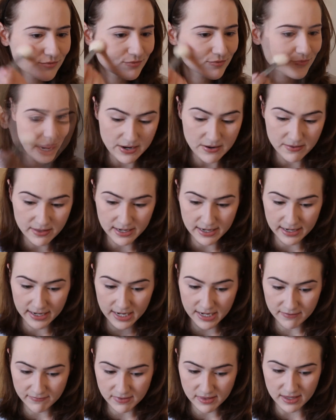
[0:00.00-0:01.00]
Now that I
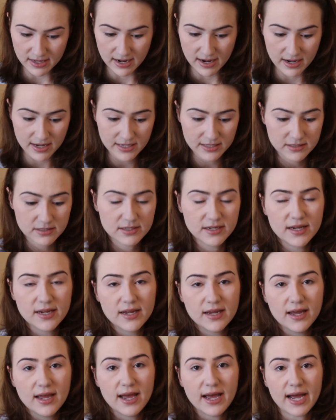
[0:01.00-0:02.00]
have that,
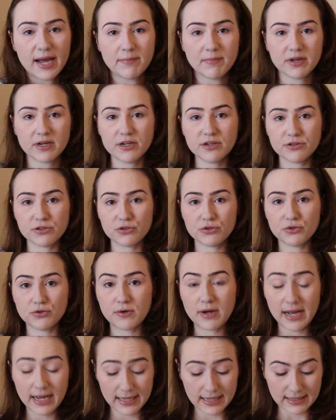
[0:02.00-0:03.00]
I'm gonna
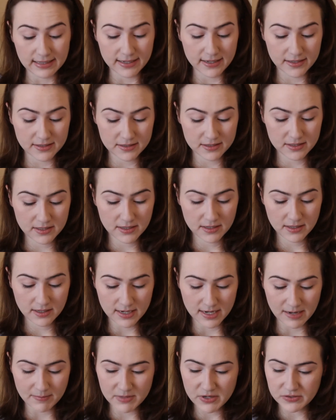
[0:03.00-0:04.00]
do highlight.
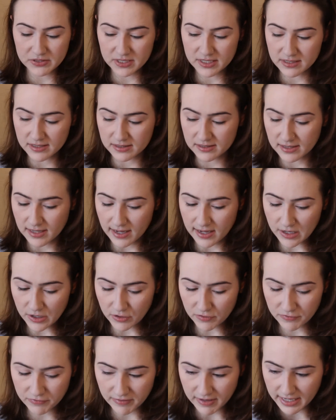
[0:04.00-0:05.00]
And I'm using this
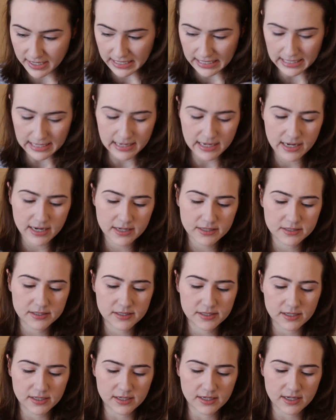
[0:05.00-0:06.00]
e.l.f.
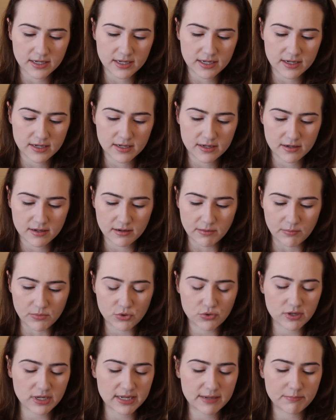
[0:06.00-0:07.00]
highlight in
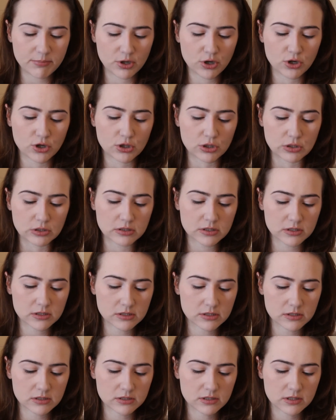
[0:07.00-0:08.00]
Moonlit
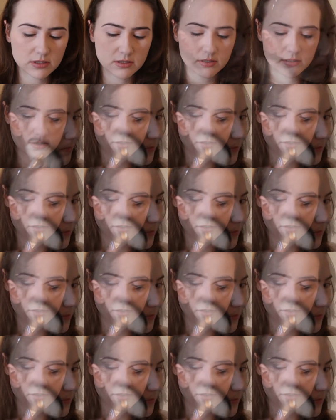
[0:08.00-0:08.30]
Pearls.